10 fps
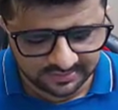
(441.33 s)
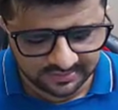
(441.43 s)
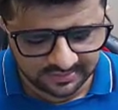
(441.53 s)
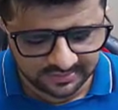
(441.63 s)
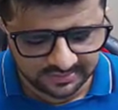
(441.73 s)

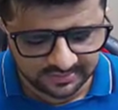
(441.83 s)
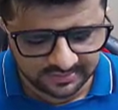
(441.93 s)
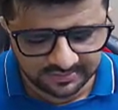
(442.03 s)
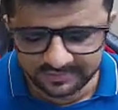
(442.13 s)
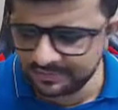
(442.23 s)

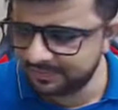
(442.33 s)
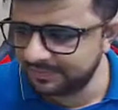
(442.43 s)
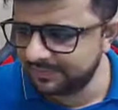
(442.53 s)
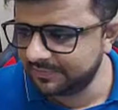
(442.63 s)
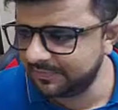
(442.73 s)

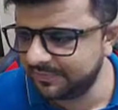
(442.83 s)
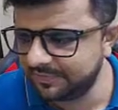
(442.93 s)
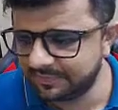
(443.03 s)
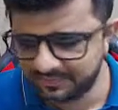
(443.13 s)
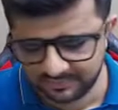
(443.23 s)

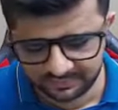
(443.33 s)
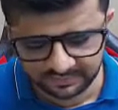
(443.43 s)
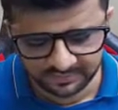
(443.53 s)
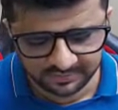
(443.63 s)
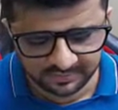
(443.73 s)

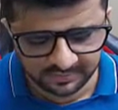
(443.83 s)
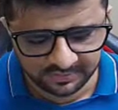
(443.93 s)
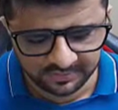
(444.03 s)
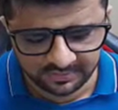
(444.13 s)
Nobody speaks.